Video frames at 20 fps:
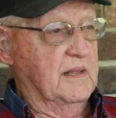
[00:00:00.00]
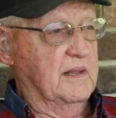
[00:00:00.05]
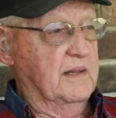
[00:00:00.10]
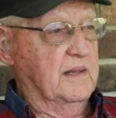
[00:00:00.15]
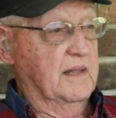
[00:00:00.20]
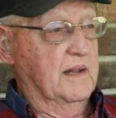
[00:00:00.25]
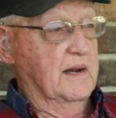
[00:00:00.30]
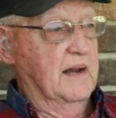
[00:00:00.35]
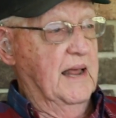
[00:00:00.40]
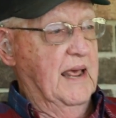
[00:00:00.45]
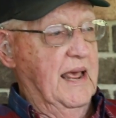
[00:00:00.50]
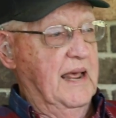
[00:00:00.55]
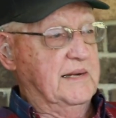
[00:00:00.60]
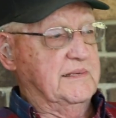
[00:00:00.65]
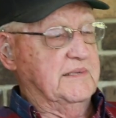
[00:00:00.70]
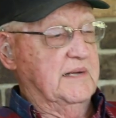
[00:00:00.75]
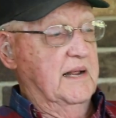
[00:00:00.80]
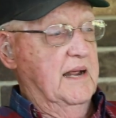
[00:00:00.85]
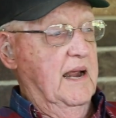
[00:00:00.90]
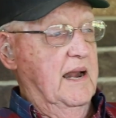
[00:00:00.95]
The
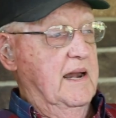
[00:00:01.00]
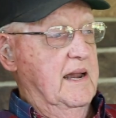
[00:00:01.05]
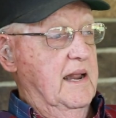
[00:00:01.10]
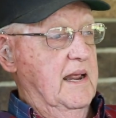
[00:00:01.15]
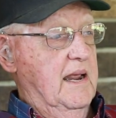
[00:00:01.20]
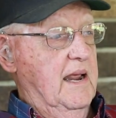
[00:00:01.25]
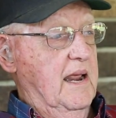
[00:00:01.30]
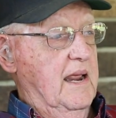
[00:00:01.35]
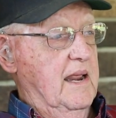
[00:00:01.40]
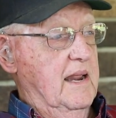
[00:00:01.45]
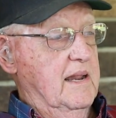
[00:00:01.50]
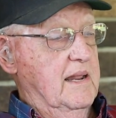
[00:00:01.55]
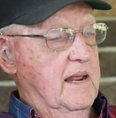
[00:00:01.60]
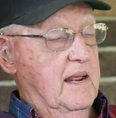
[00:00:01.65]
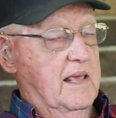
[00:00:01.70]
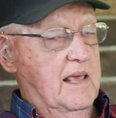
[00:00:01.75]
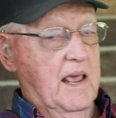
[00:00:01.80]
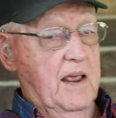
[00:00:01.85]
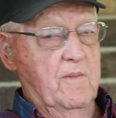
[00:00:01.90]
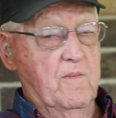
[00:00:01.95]
last thing,
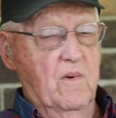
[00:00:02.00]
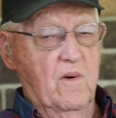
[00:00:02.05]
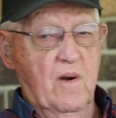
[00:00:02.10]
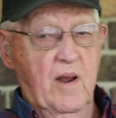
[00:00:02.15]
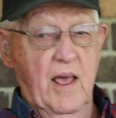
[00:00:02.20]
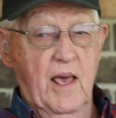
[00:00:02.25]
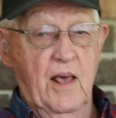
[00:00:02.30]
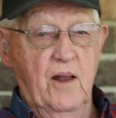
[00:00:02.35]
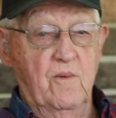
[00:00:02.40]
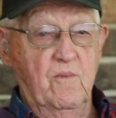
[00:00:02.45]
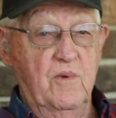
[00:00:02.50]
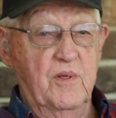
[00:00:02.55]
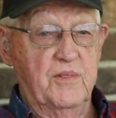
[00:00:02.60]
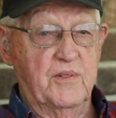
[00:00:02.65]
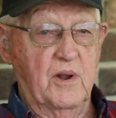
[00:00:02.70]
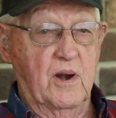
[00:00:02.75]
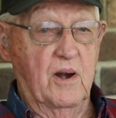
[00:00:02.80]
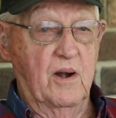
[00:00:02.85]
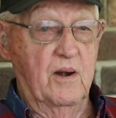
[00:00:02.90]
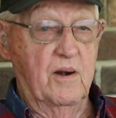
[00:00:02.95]
they came around with
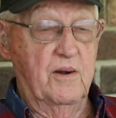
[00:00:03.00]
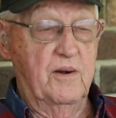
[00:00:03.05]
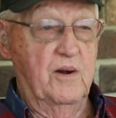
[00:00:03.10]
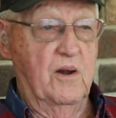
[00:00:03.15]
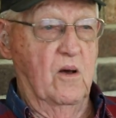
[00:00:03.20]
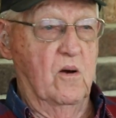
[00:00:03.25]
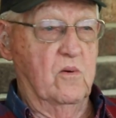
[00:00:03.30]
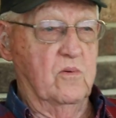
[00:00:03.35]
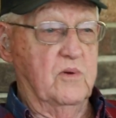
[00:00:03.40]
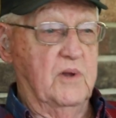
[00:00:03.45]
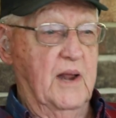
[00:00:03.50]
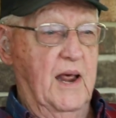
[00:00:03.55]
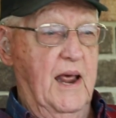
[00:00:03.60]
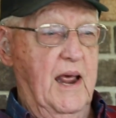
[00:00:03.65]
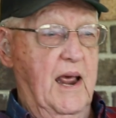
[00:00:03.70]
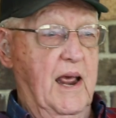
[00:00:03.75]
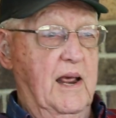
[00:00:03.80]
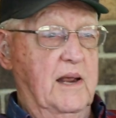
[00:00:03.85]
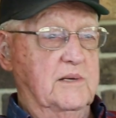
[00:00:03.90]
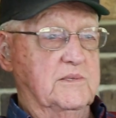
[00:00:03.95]
our dog
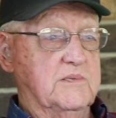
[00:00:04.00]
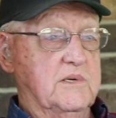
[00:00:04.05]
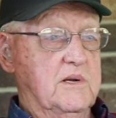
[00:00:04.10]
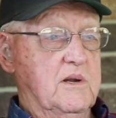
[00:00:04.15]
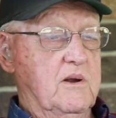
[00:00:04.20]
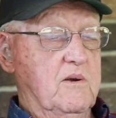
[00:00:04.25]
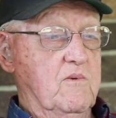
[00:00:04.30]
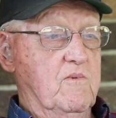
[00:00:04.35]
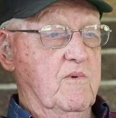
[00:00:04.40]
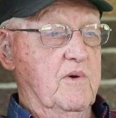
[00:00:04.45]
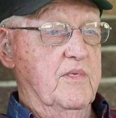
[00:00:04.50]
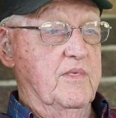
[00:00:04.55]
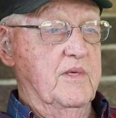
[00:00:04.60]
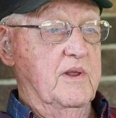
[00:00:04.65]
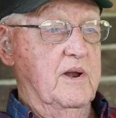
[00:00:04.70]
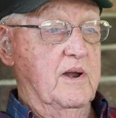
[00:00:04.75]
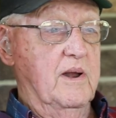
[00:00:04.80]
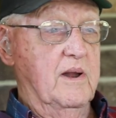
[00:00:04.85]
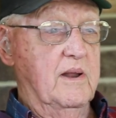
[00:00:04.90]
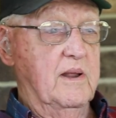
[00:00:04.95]
tags with
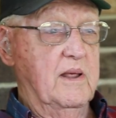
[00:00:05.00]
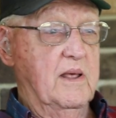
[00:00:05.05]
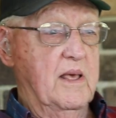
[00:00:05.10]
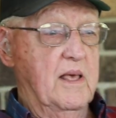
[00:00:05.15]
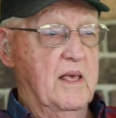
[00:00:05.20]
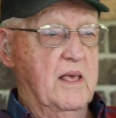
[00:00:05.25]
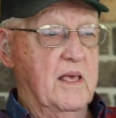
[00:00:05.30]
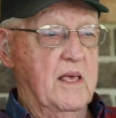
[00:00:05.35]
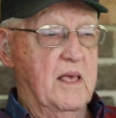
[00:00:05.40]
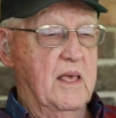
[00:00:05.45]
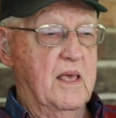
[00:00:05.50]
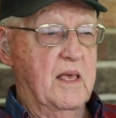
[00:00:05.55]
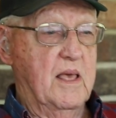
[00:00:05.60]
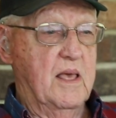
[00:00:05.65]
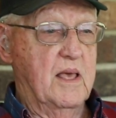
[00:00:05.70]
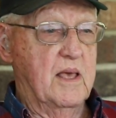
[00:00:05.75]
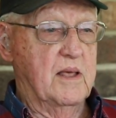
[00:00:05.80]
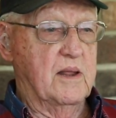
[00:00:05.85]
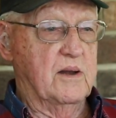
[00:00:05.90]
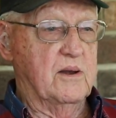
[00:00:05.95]
a
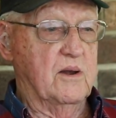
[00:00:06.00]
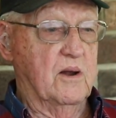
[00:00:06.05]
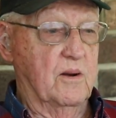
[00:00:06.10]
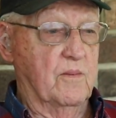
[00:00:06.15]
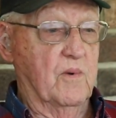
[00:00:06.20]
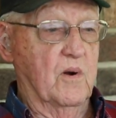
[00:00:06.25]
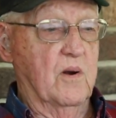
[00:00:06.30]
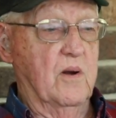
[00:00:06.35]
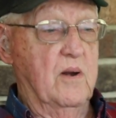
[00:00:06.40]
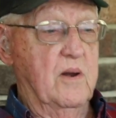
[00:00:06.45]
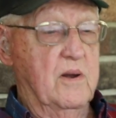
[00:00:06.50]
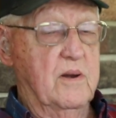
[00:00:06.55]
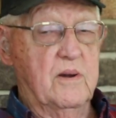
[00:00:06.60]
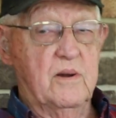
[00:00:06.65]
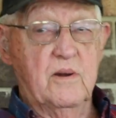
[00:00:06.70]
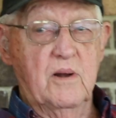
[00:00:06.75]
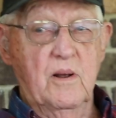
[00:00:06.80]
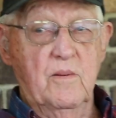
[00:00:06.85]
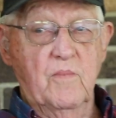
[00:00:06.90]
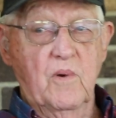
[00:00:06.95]
number
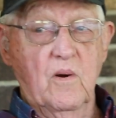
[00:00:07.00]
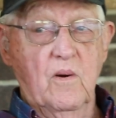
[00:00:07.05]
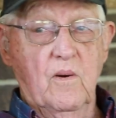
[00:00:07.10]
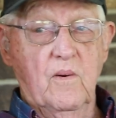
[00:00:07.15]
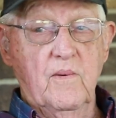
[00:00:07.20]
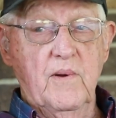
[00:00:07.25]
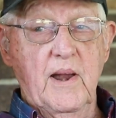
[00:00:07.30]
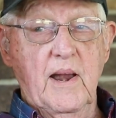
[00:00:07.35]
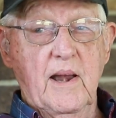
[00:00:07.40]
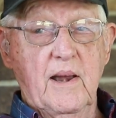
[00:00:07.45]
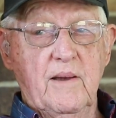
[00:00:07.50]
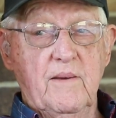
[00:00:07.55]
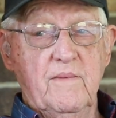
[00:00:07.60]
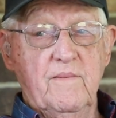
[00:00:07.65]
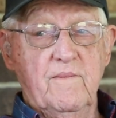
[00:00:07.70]
on it,